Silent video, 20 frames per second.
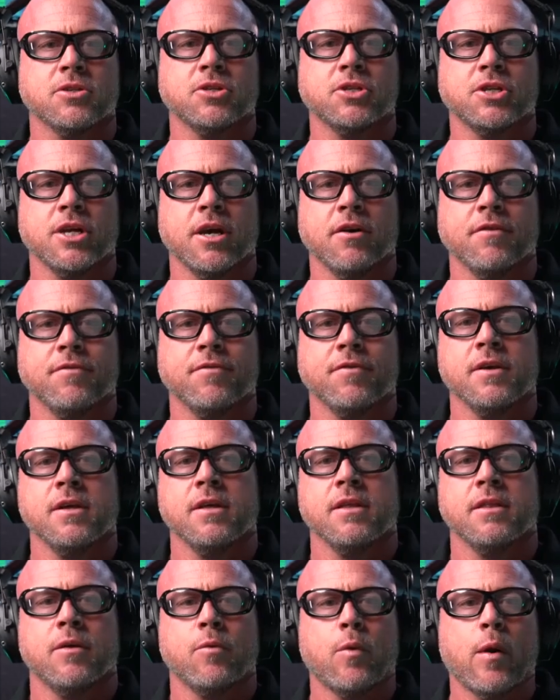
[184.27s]
a shelf
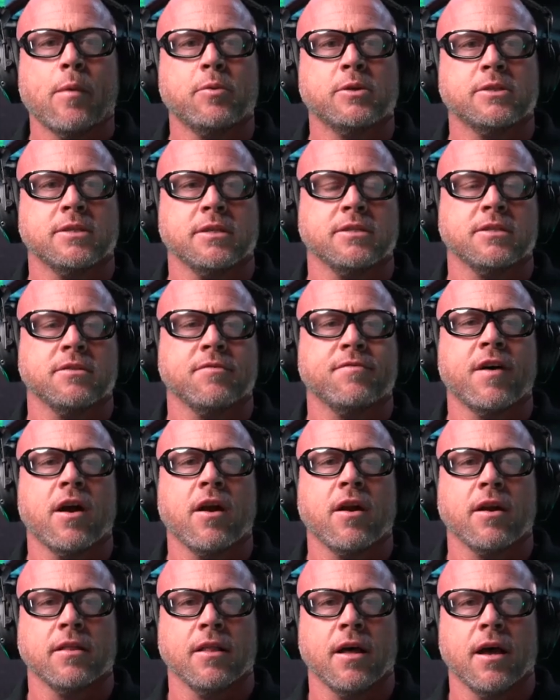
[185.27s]
that represents the
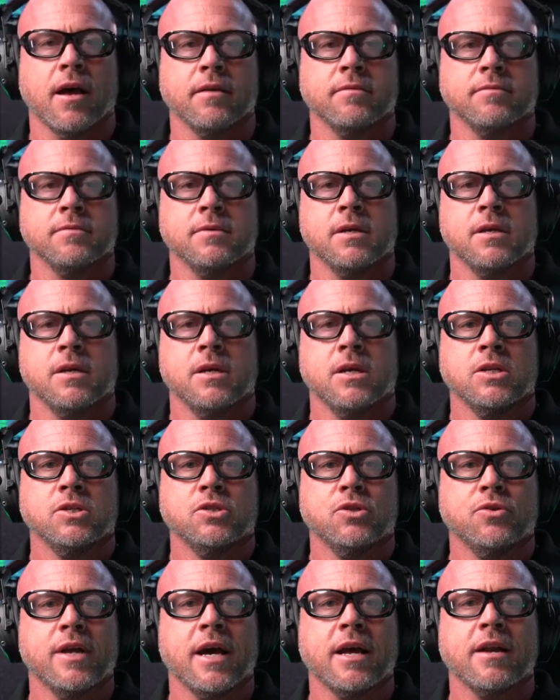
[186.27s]
firing line.
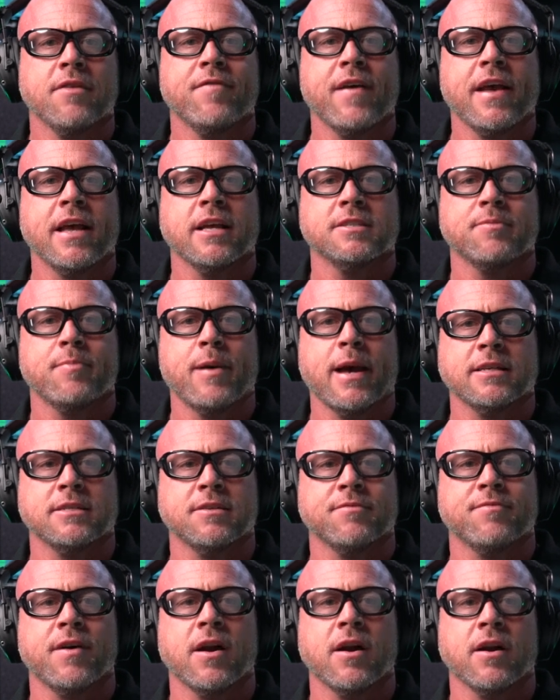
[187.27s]
Do not advance past
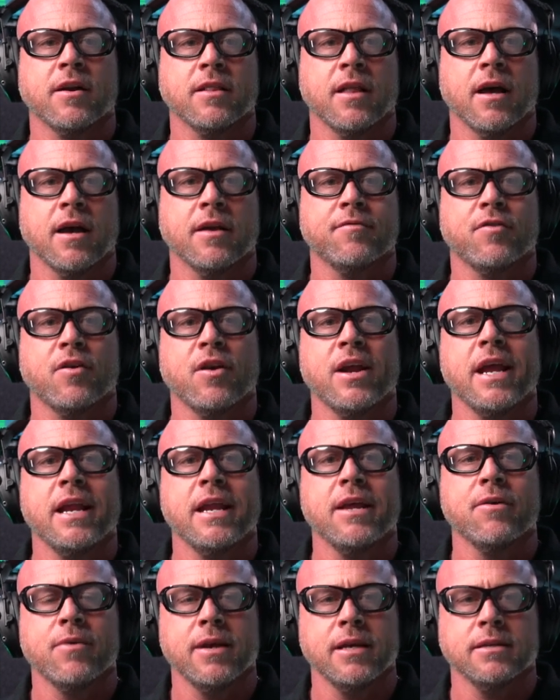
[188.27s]
the firing line for
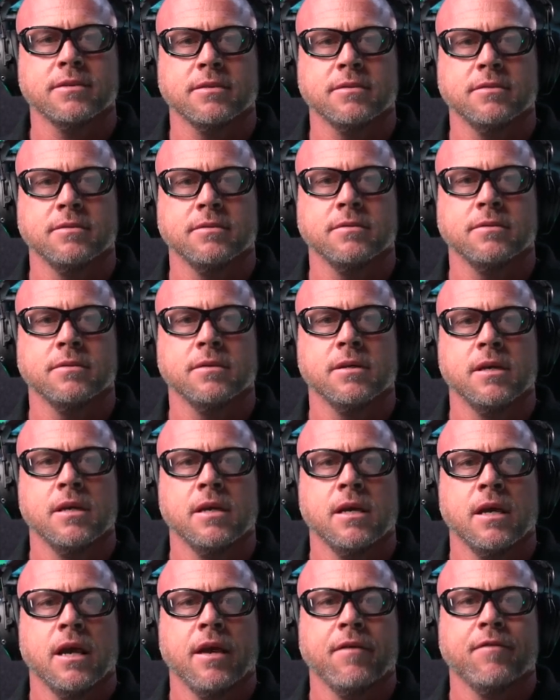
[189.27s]
any reason.
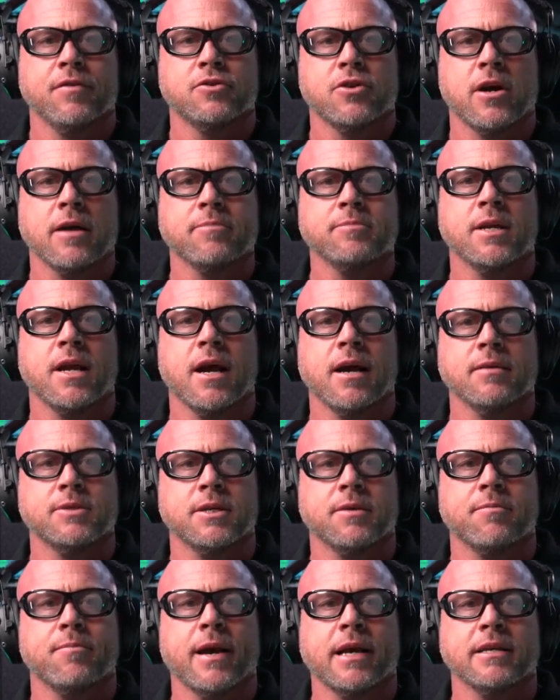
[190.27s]
If you dropped an
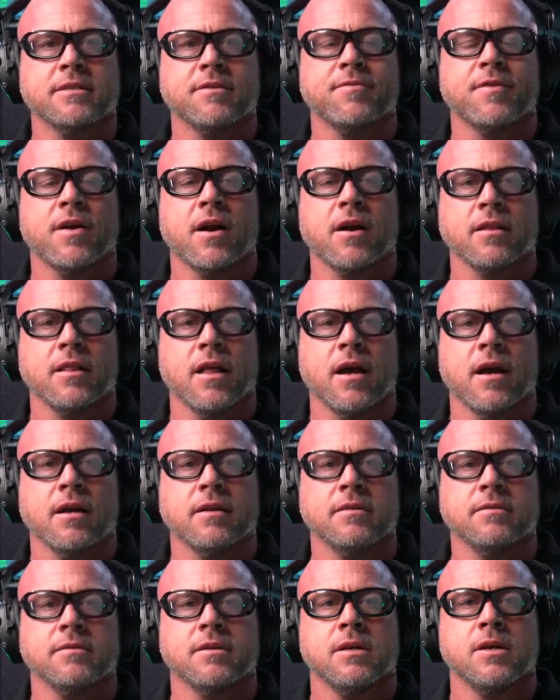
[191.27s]
object past the firing
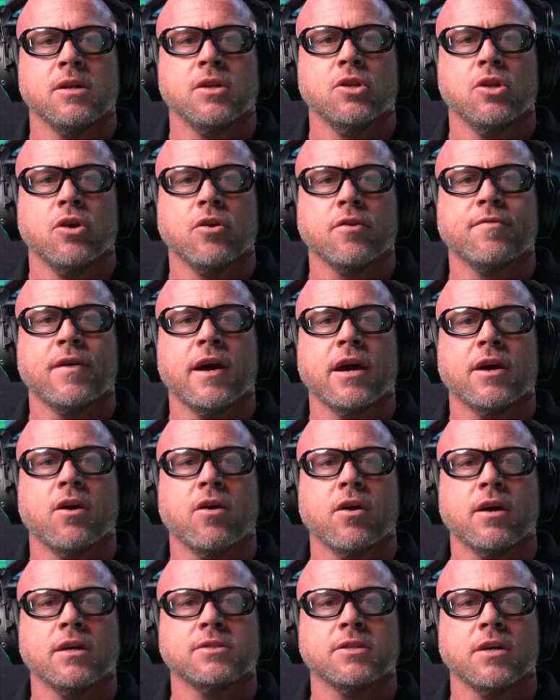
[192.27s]
line, notify an
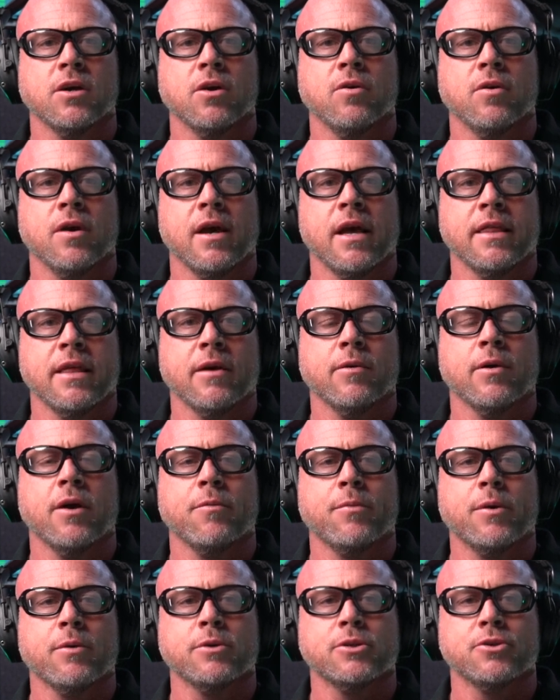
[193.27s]
RSO and they will
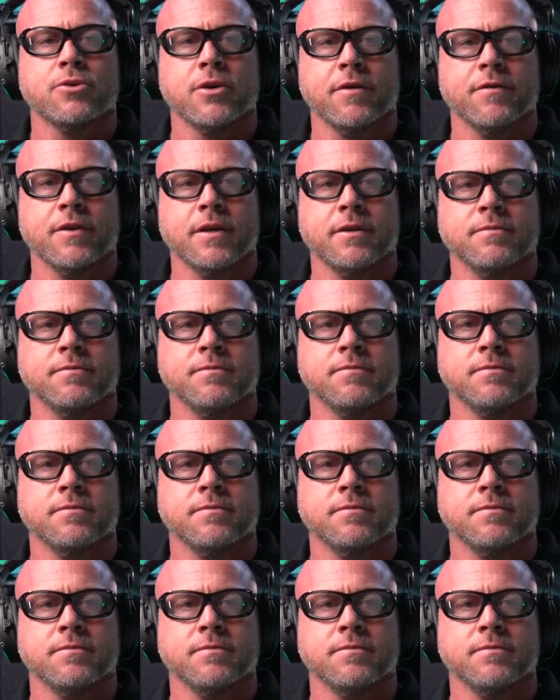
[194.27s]
help you retrieve it.